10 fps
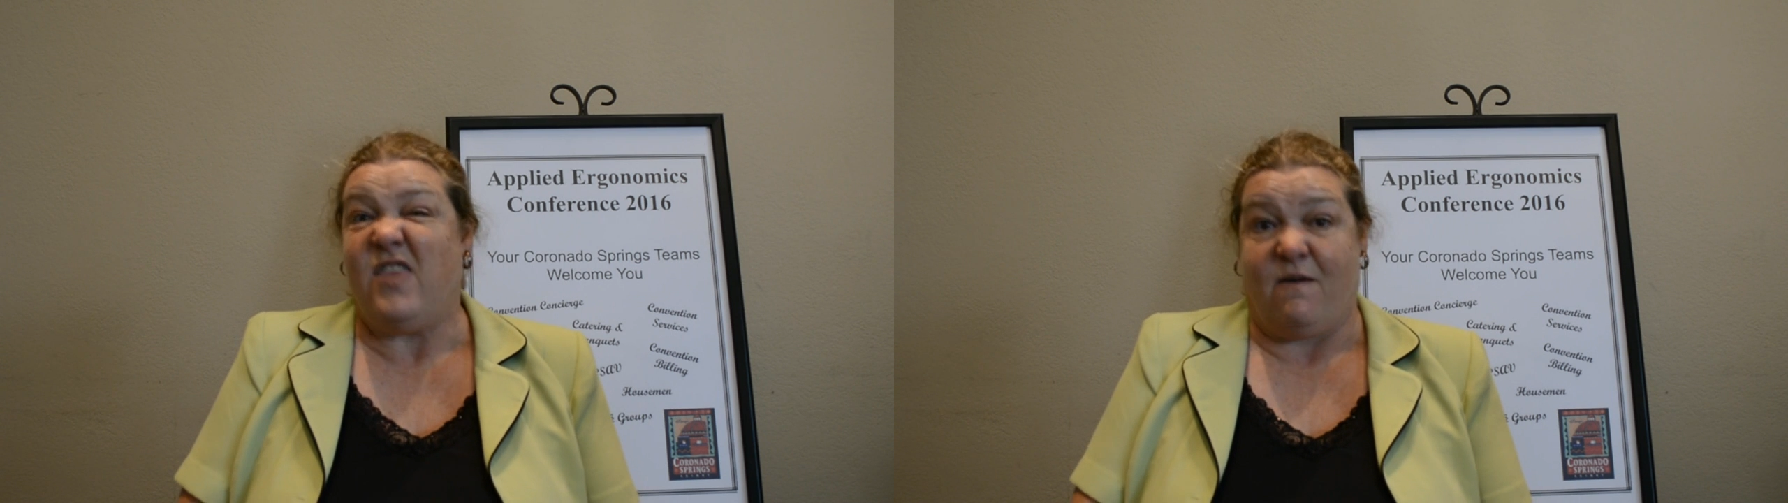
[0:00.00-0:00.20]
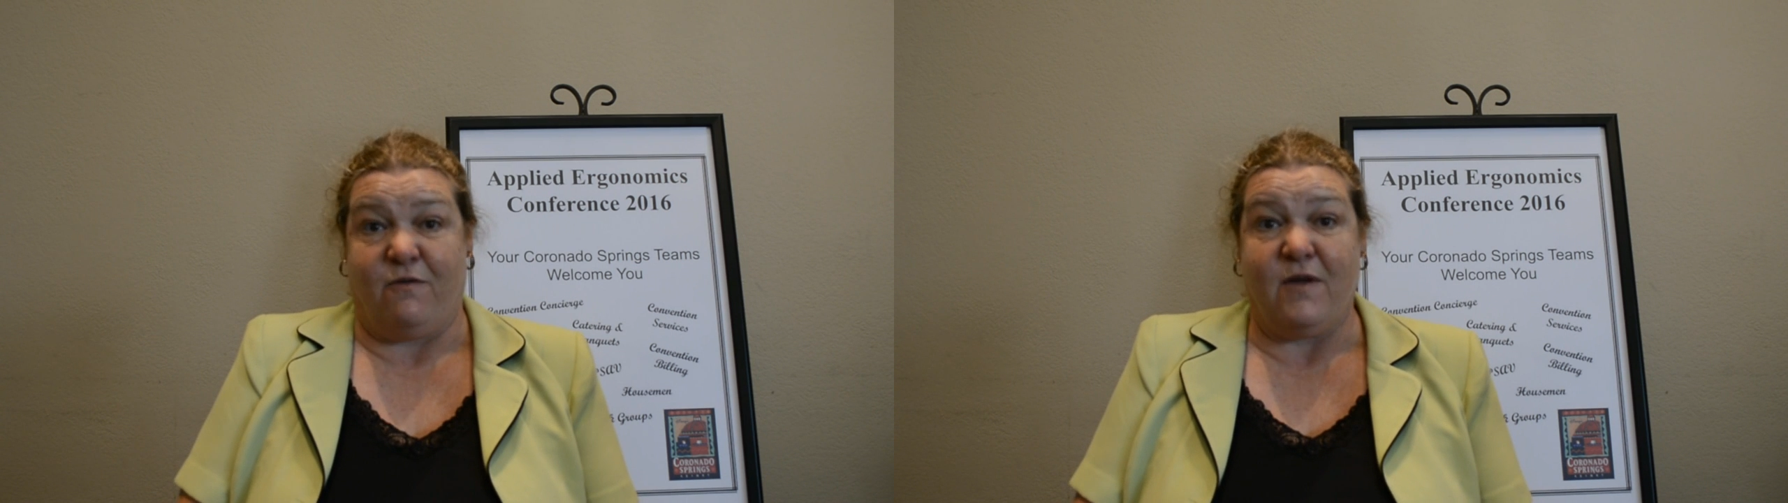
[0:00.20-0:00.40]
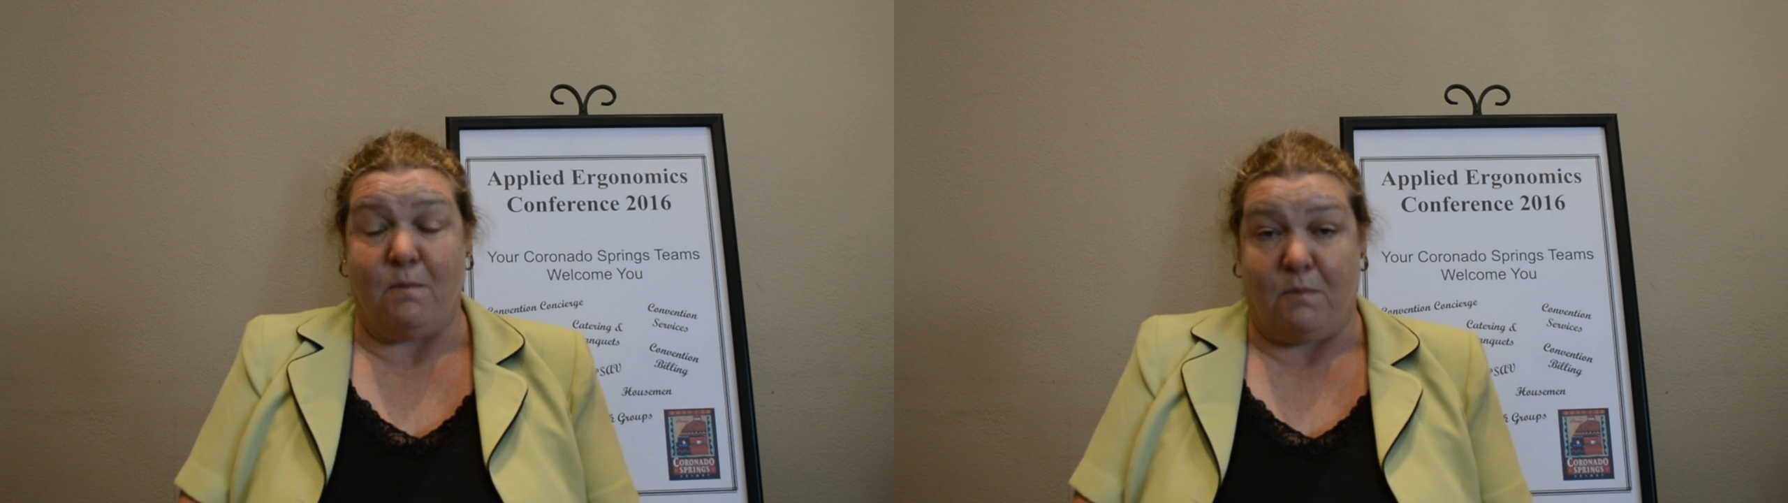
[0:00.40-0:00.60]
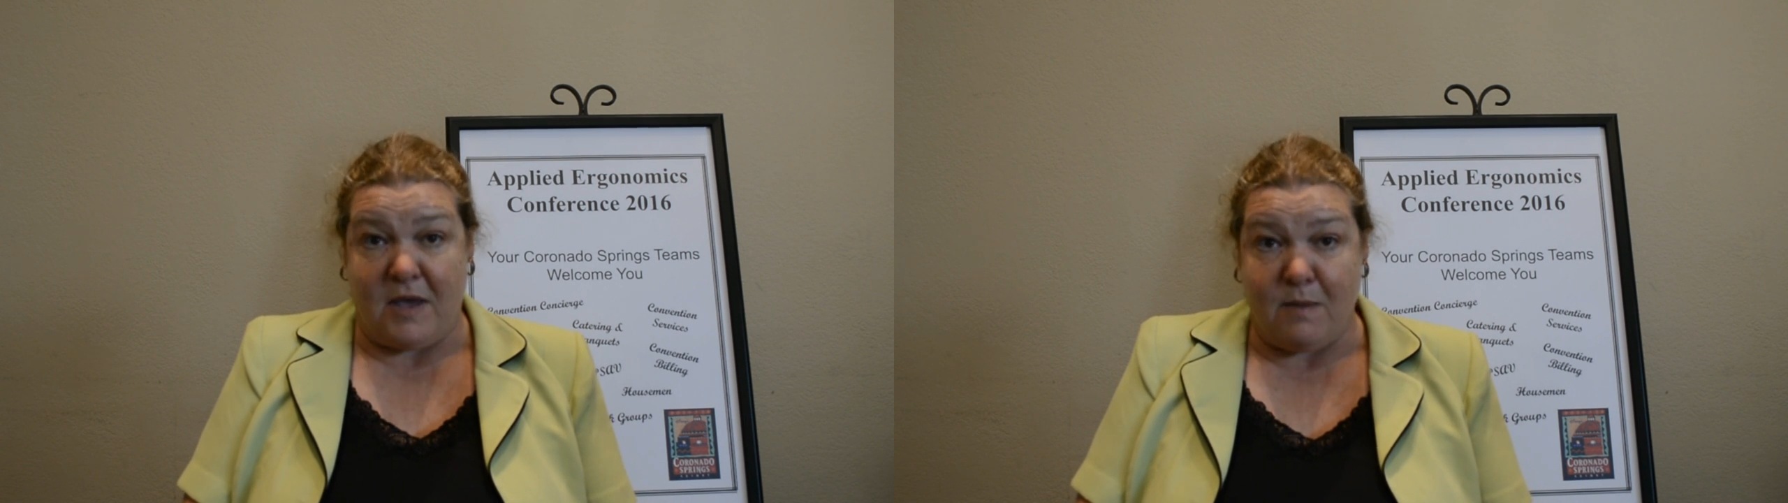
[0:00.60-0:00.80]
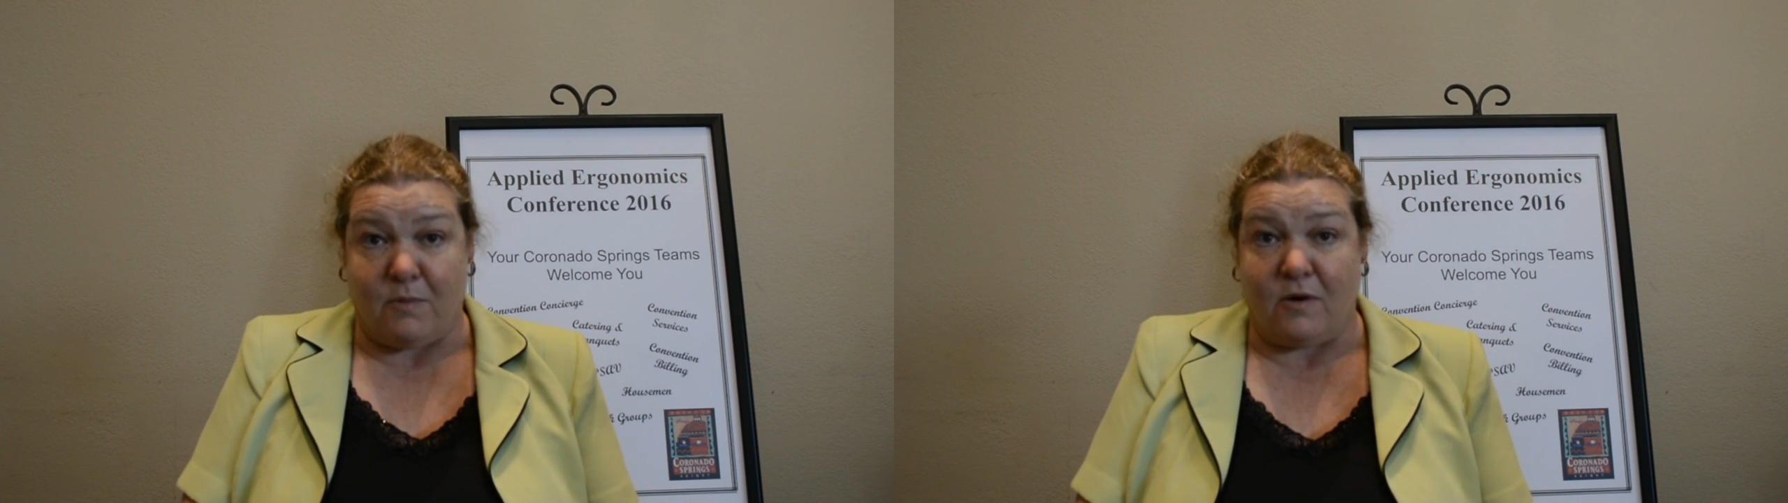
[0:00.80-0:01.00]
that fit
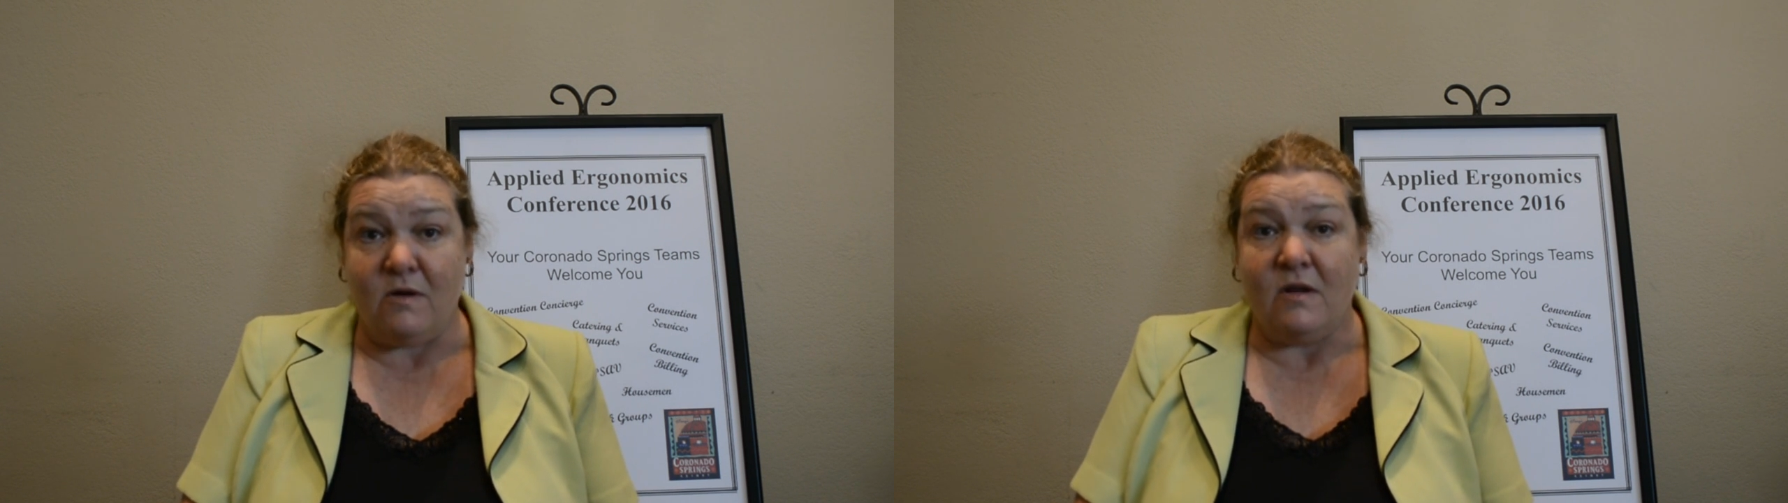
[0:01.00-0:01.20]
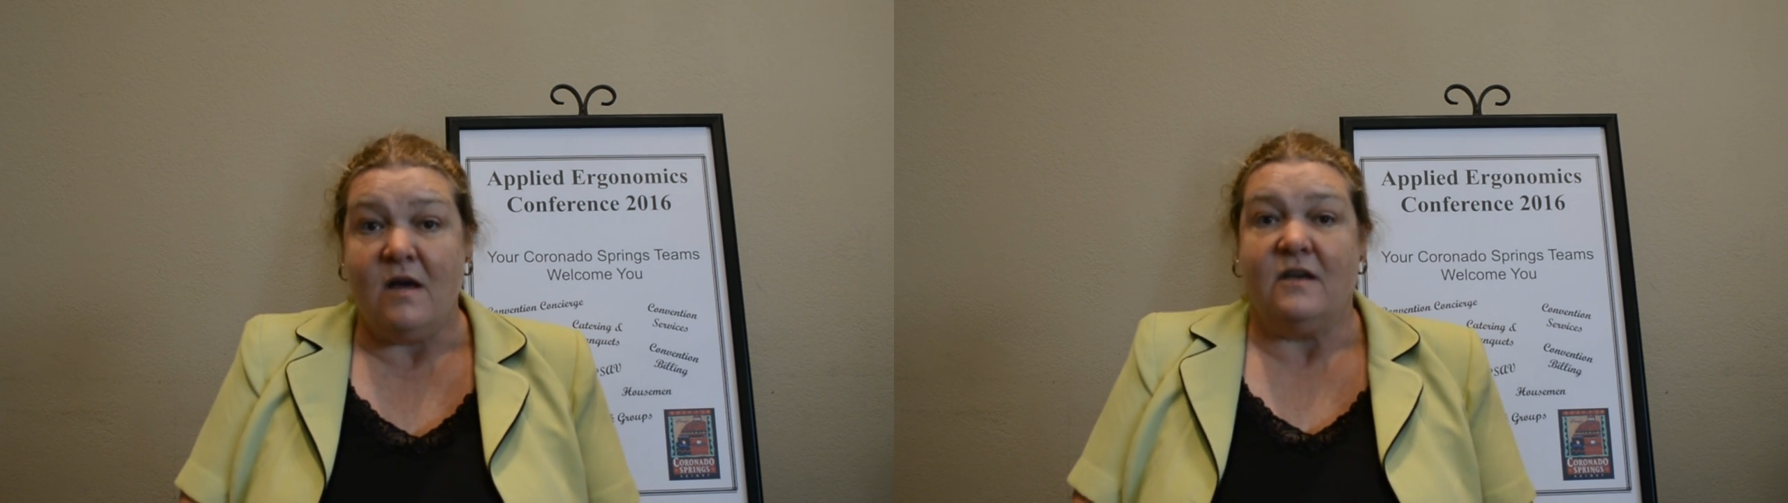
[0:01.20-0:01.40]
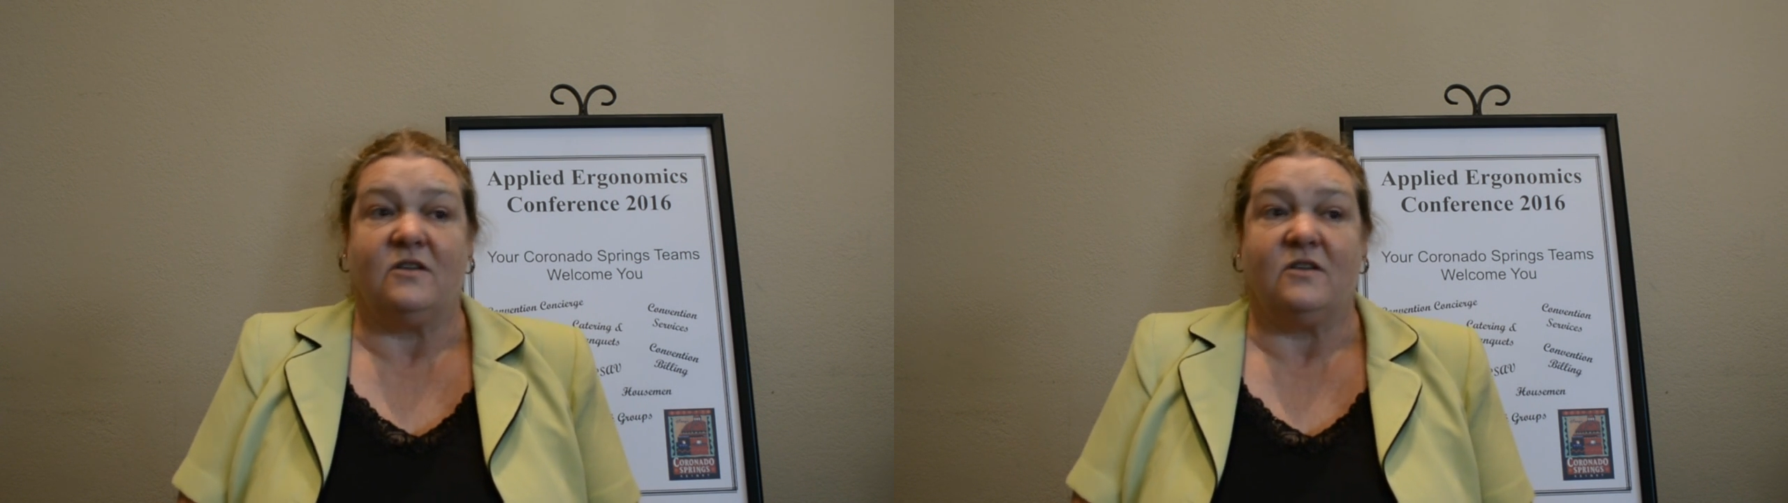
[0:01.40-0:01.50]
people